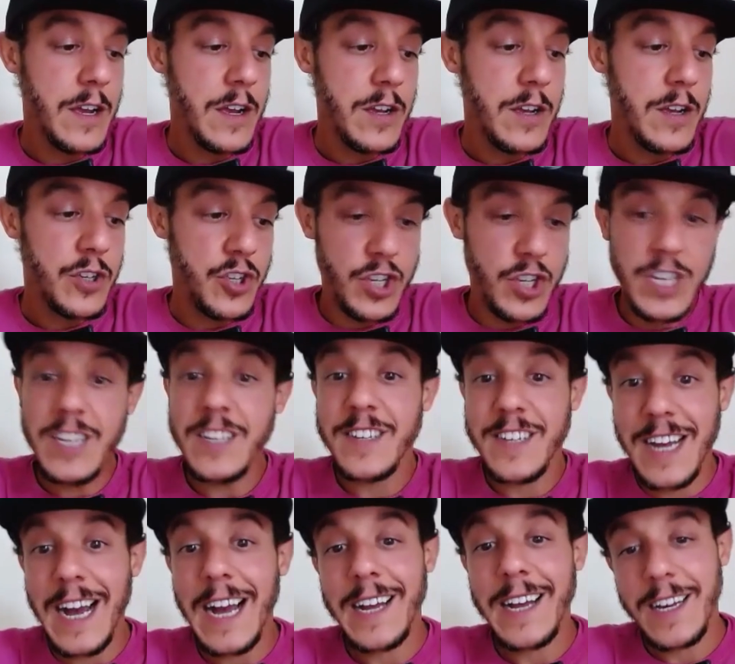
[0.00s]
she's
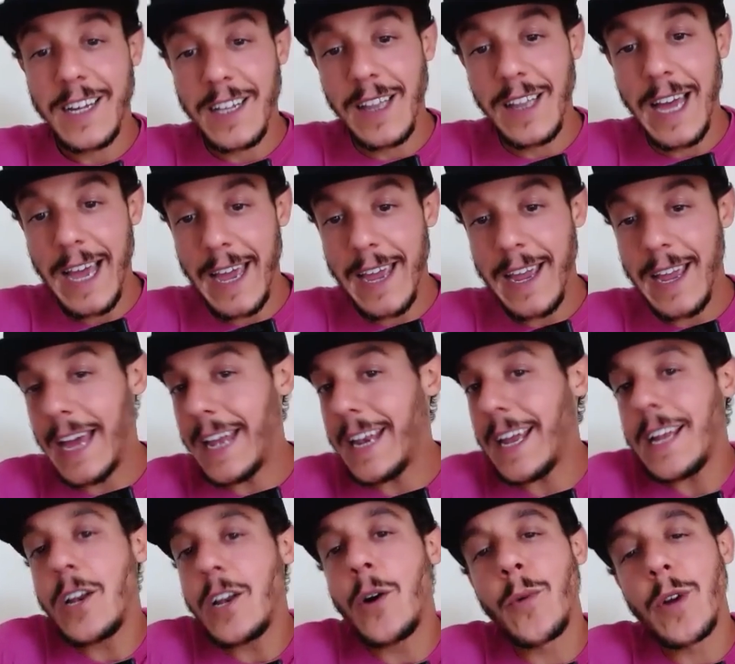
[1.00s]
got Clay. And
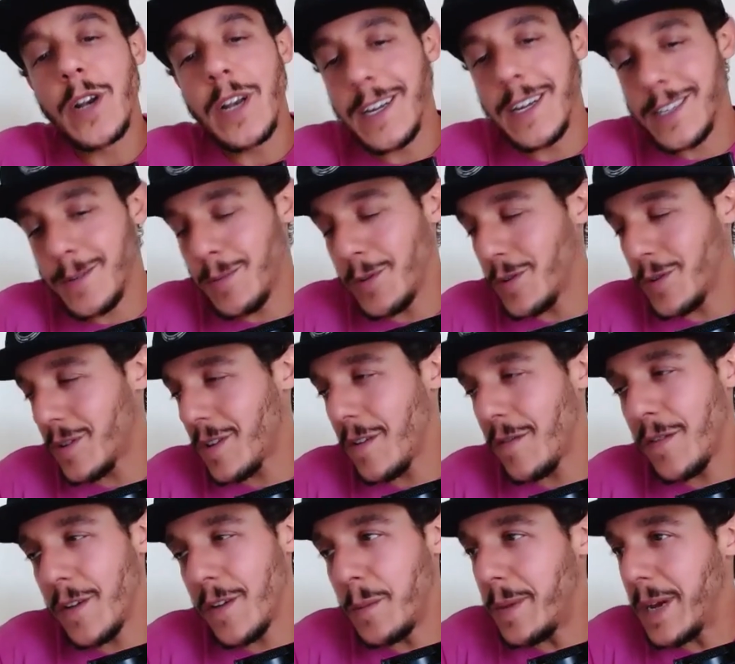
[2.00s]
I know we're not supposed to
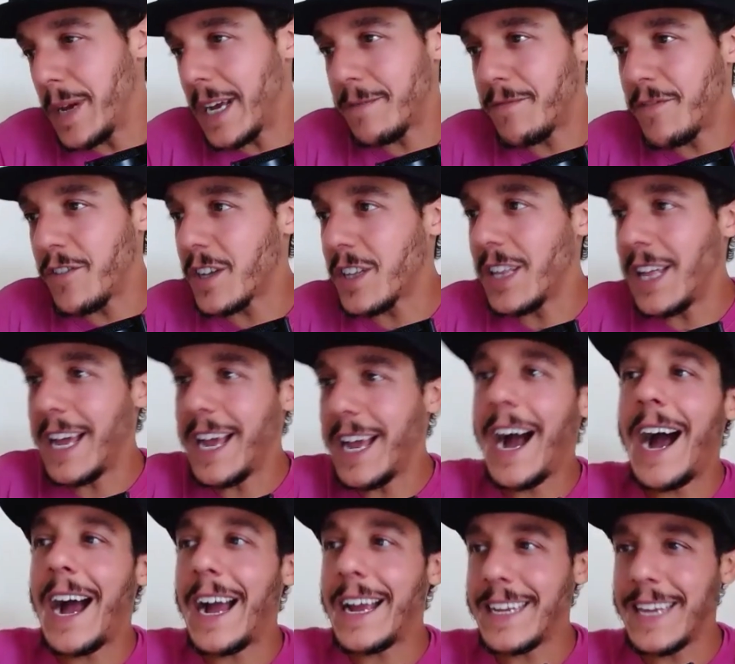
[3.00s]
feel bad for Clay.
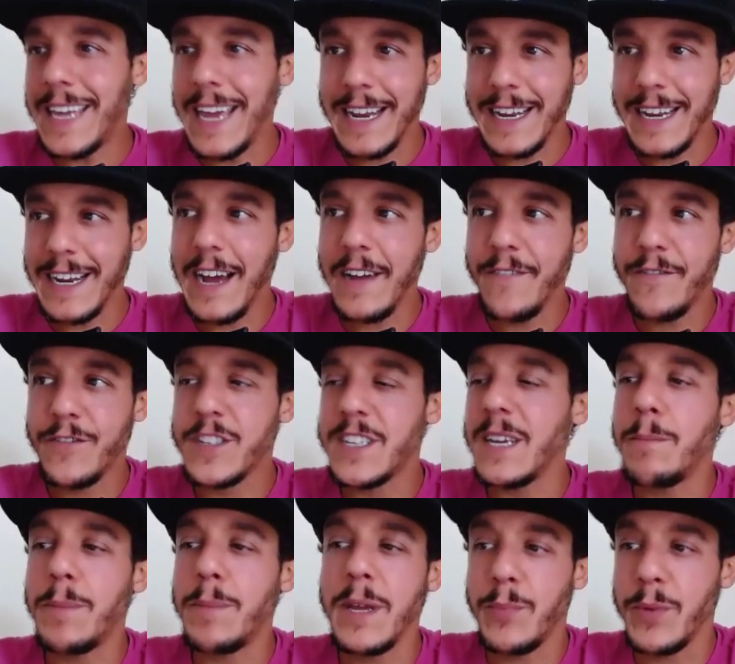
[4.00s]
I get it. I've
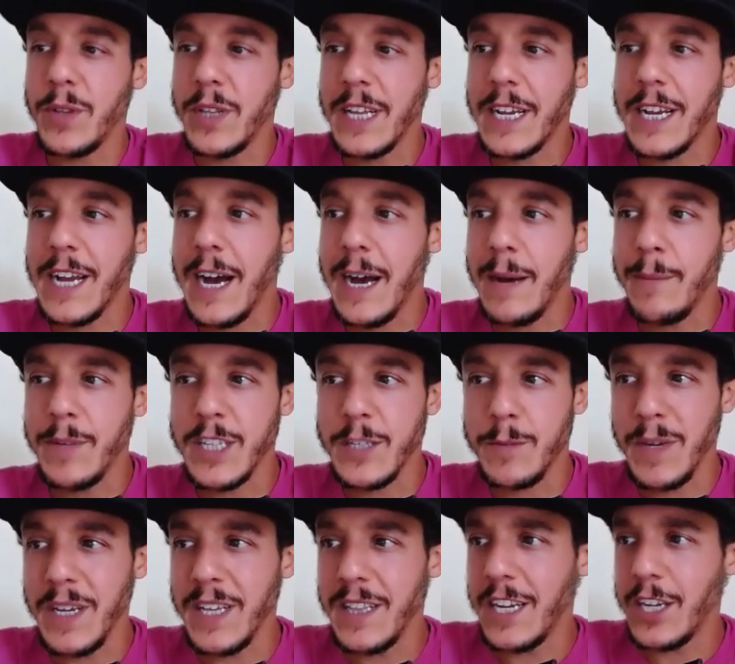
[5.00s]
seen people in the comments
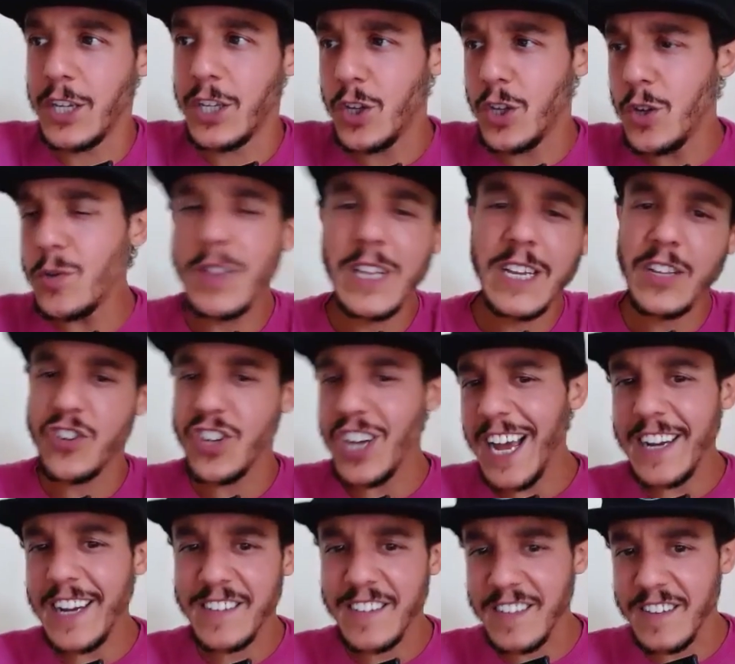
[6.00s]
being like, you think
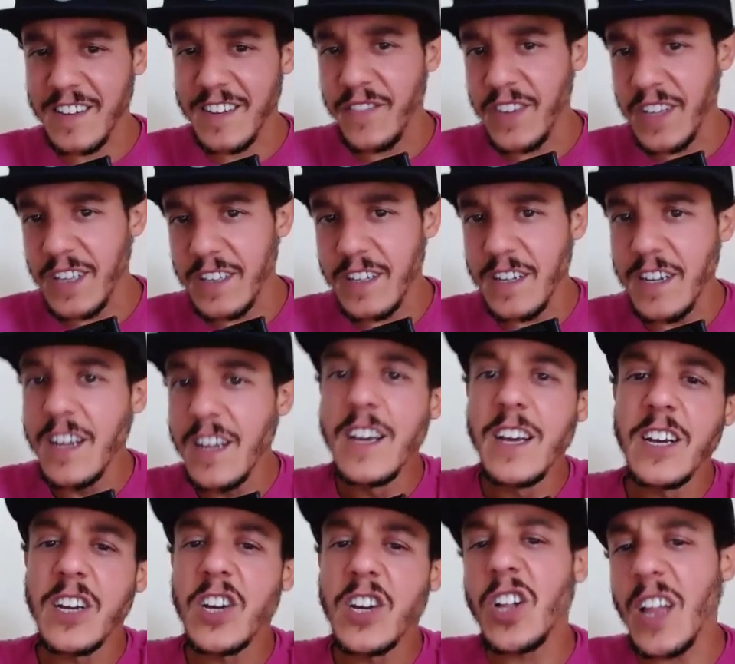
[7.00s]
Jax is the villain?
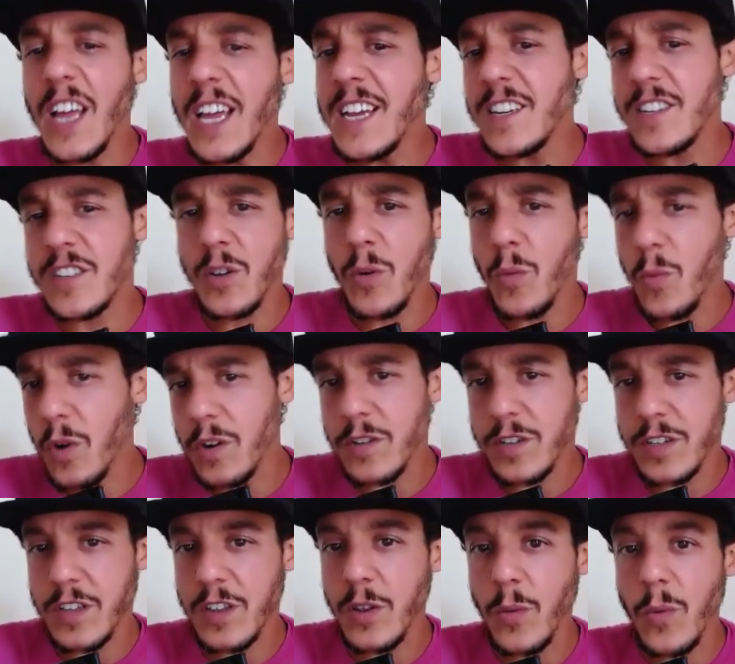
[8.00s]
Clay is the
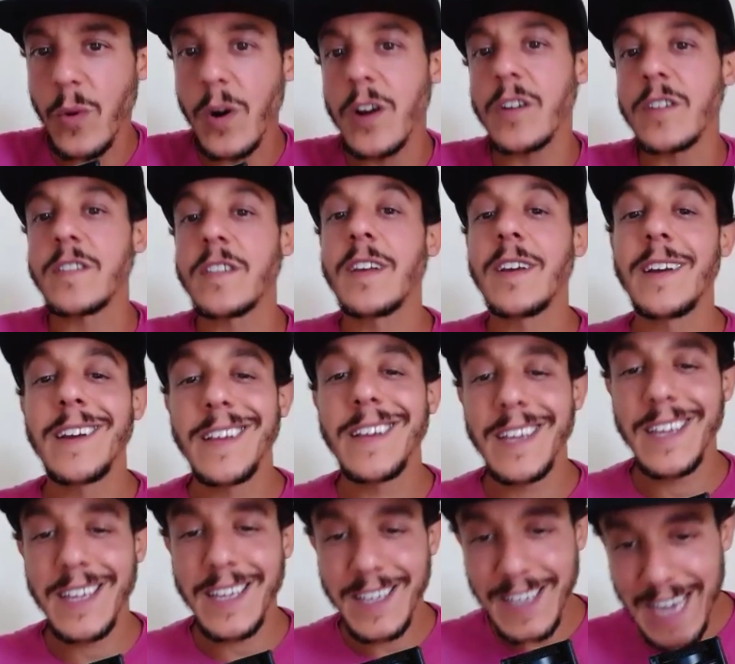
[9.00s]
worst of the worst.
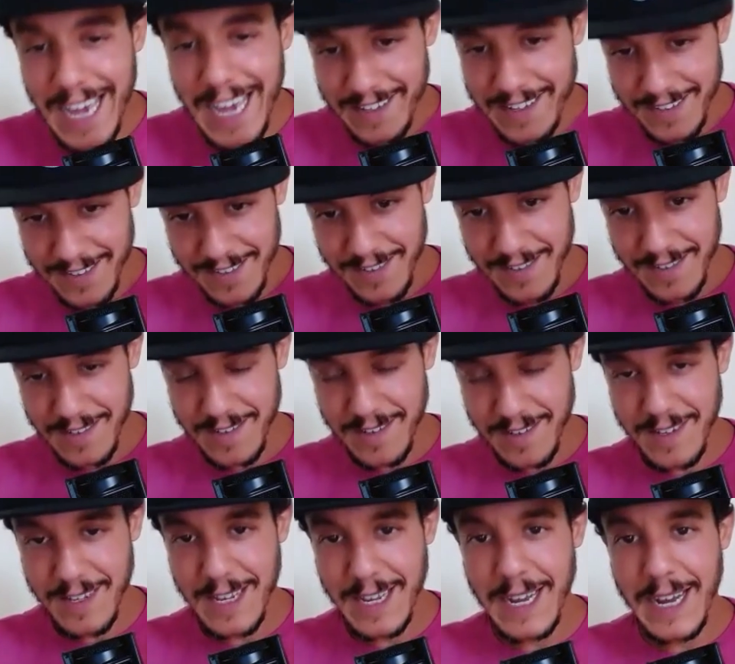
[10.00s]
Yes,
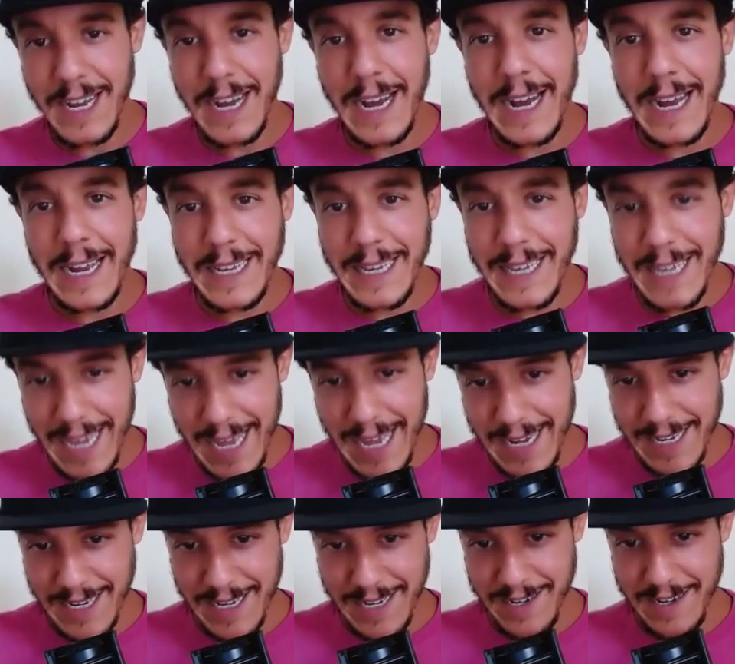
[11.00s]
I
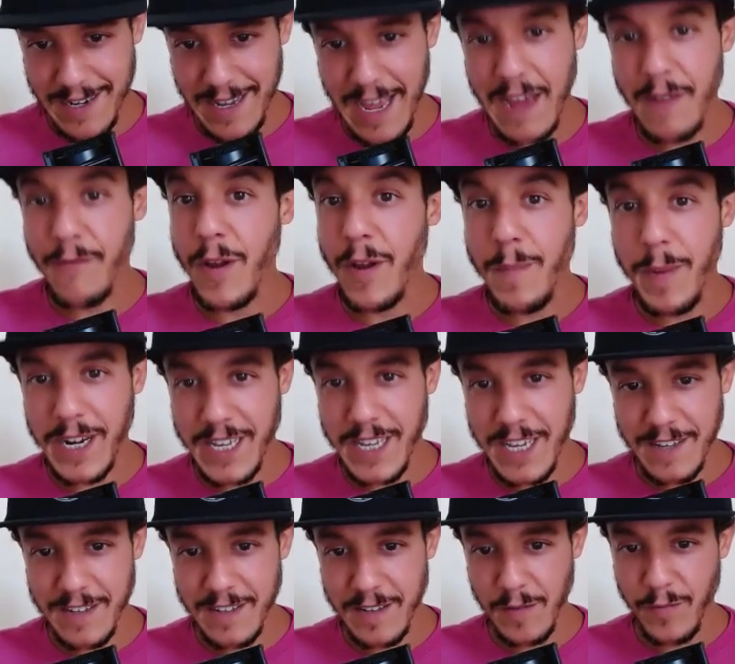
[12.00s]
get it.
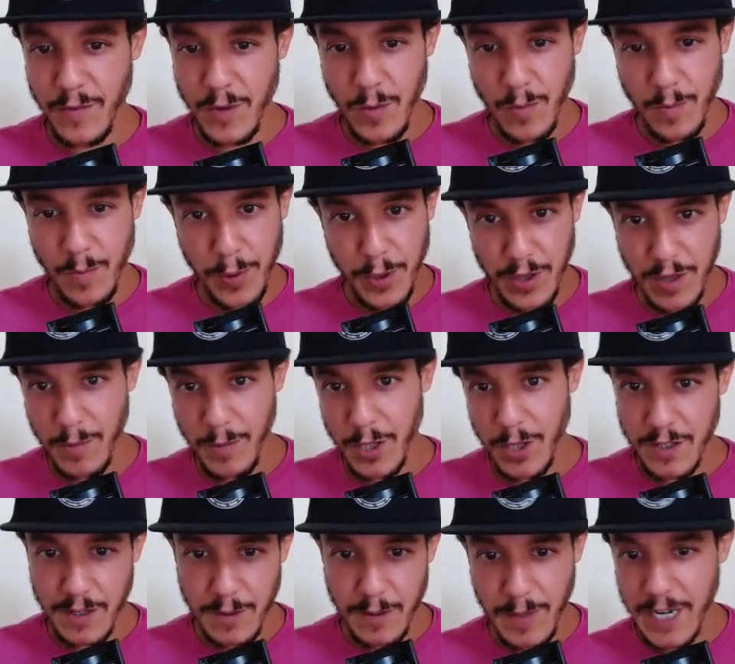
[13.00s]
Everybody is if you put them
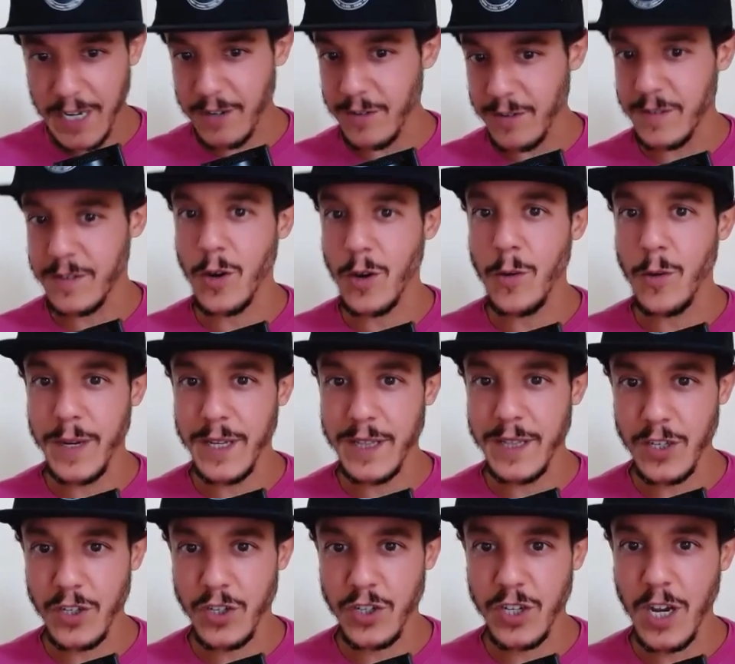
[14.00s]
under the microscope on
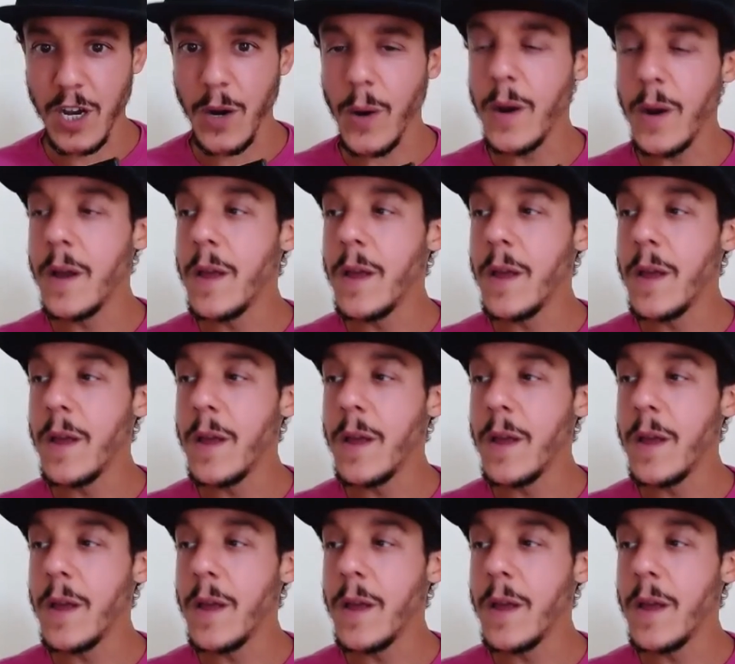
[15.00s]
this show.